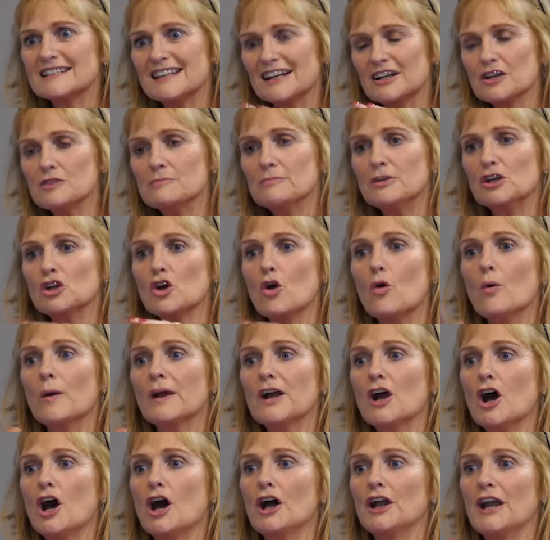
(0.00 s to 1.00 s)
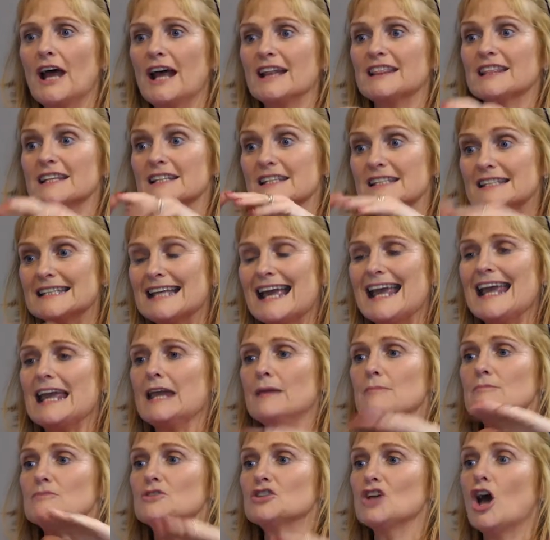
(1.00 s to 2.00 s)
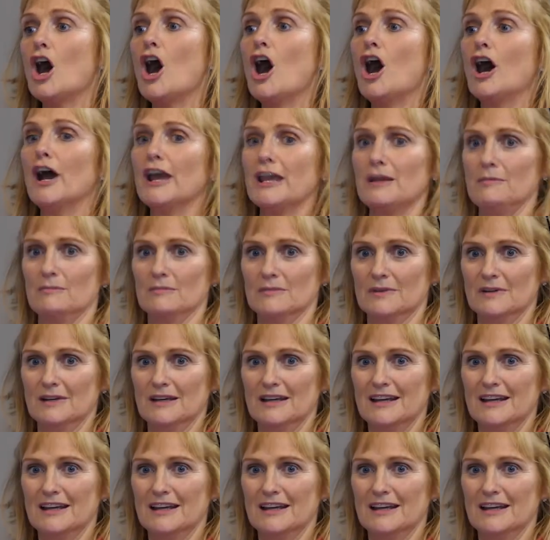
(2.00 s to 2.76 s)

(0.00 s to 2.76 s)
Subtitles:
that can be going on at the same time